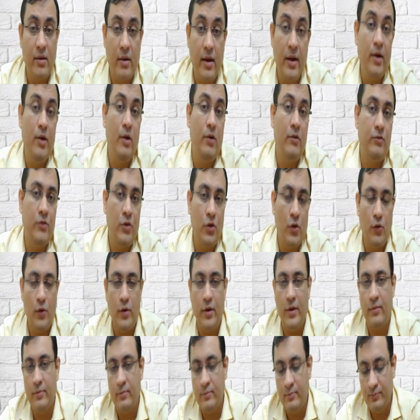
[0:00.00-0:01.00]
trade-off
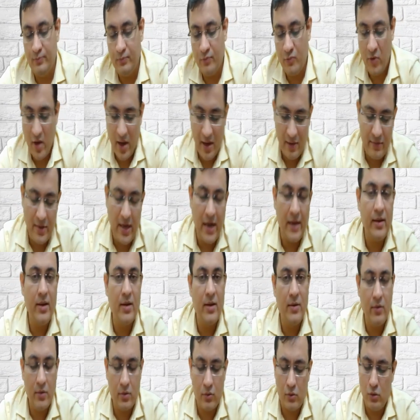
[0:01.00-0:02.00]
theory. We have that
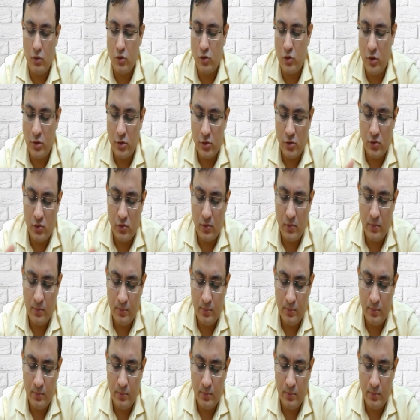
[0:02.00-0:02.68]
in our course also.